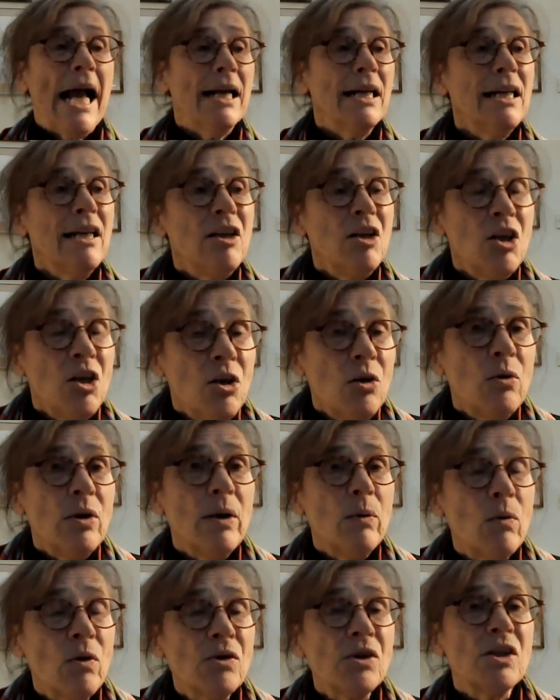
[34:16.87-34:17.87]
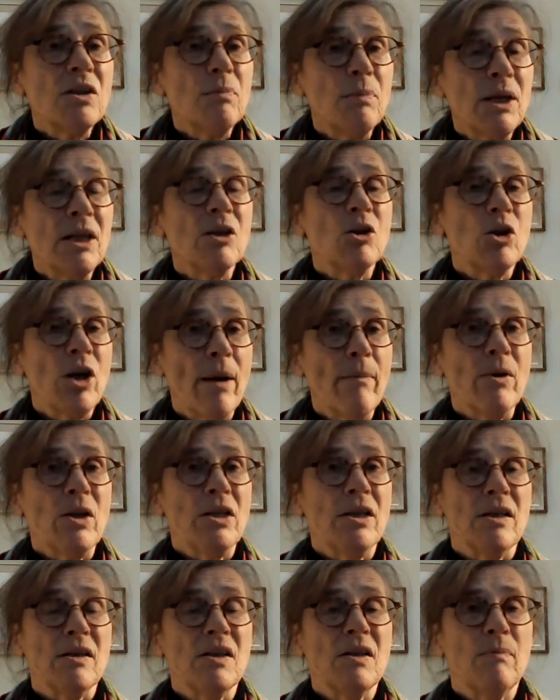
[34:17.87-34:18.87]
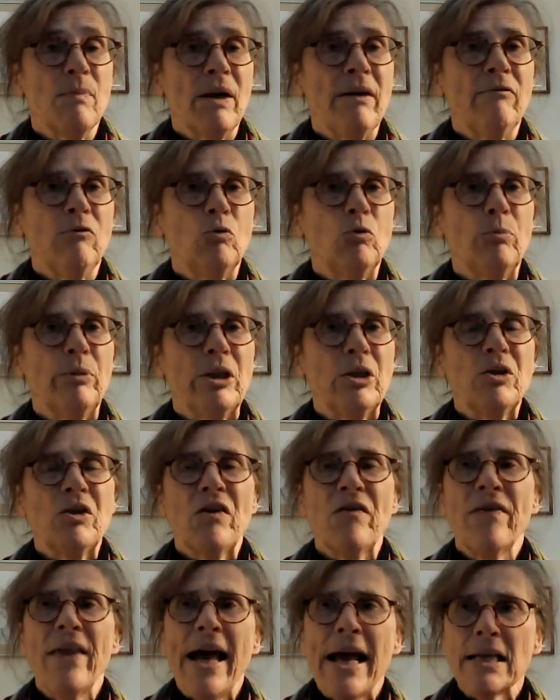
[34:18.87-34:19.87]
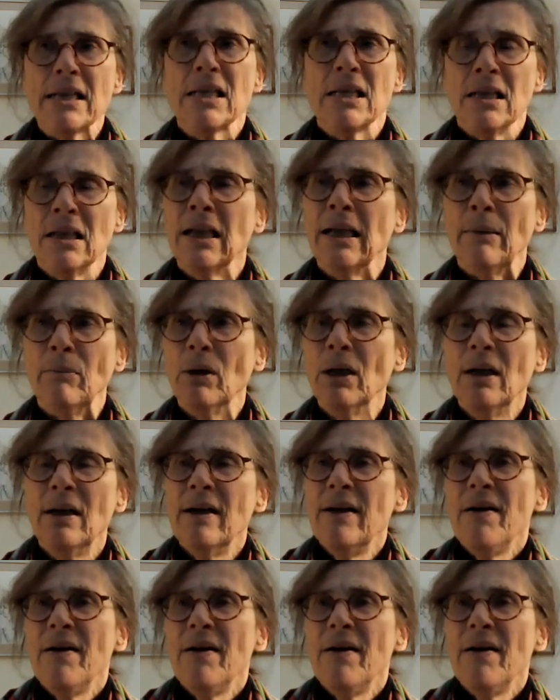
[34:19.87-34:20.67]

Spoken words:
and he knew he wanted to be a dramatist above all, because at that time,